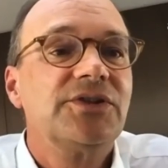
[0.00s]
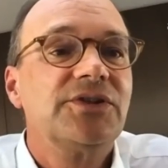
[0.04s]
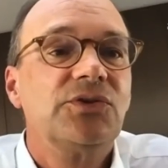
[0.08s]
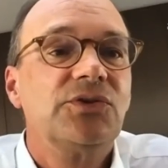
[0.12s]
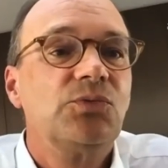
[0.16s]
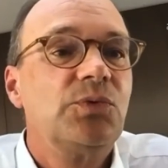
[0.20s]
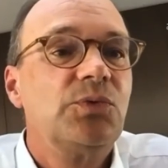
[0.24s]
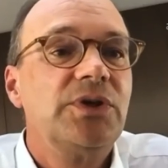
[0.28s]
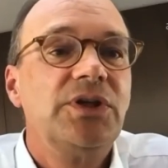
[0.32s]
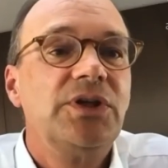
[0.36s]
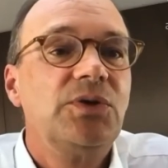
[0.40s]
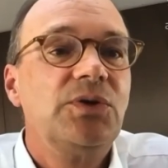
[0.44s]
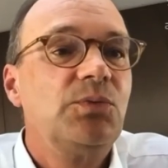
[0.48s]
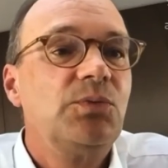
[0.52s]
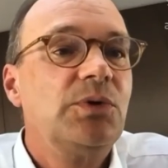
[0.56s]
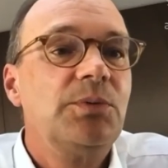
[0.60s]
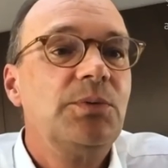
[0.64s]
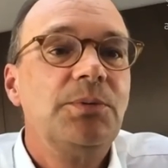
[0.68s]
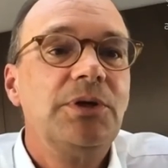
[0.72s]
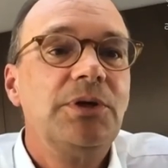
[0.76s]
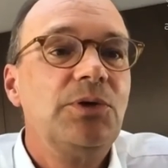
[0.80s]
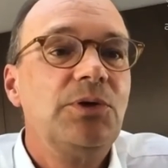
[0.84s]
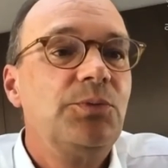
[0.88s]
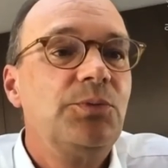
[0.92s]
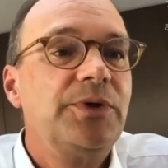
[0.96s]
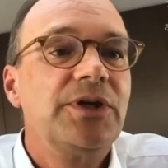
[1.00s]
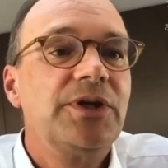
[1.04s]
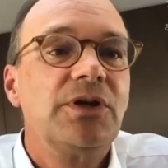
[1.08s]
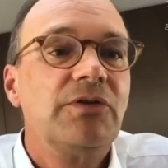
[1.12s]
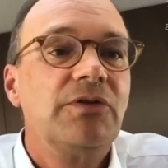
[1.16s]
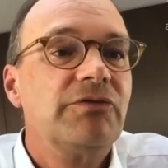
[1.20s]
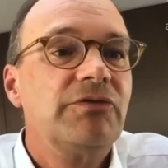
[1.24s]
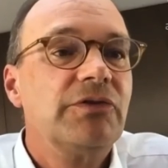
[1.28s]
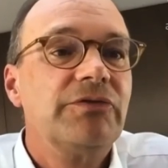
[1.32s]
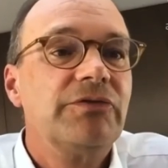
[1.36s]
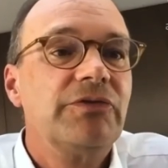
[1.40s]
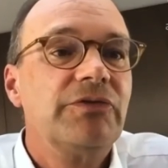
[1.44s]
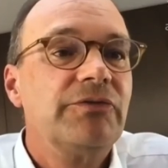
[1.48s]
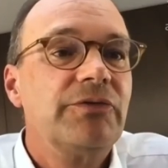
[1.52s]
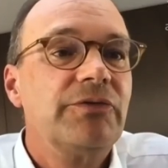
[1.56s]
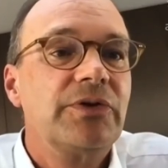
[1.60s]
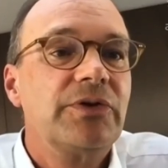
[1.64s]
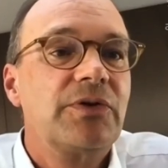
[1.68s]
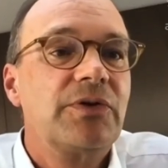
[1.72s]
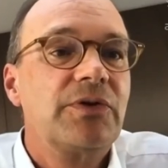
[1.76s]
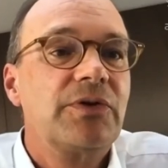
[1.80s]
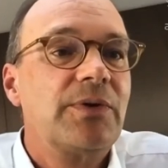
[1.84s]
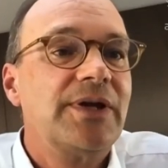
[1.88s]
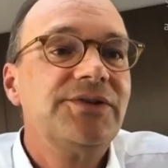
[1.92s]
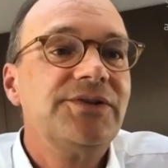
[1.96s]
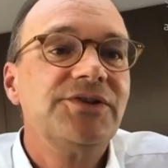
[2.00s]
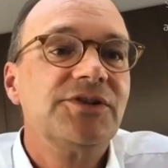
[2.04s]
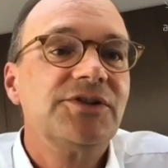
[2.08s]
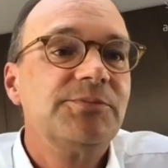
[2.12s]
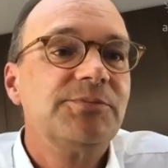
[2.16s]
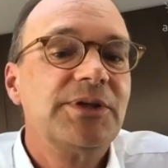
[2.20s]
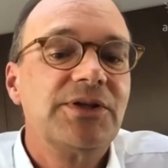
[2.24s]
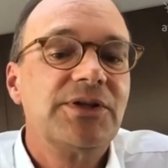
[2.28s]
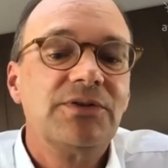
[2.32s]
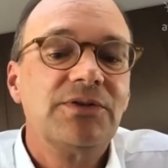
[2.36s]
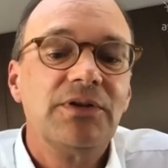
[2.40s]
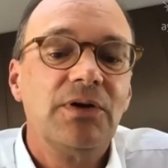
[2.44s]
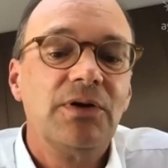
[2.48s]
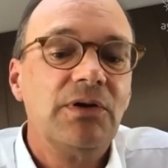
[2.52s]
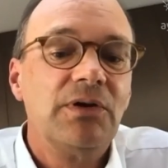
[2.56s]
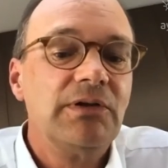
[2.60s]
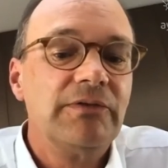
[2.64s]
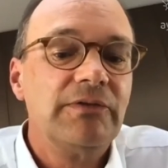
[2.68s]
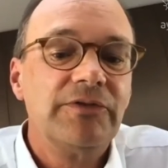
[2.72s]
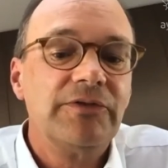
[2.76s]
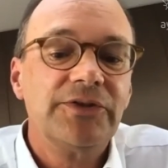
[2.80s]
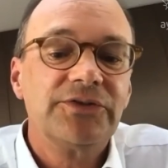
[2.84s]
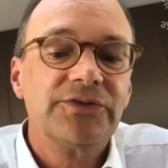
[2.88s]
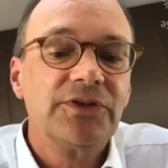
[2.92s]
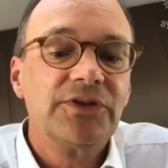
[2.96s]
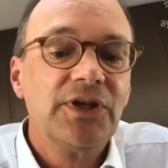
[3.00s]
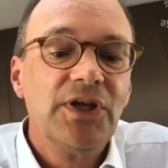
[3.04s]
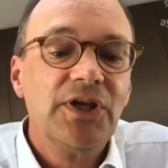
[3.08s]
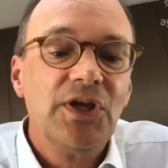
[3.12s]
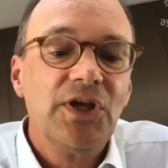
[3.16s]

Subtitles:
and we will recover from the crisis because all of us,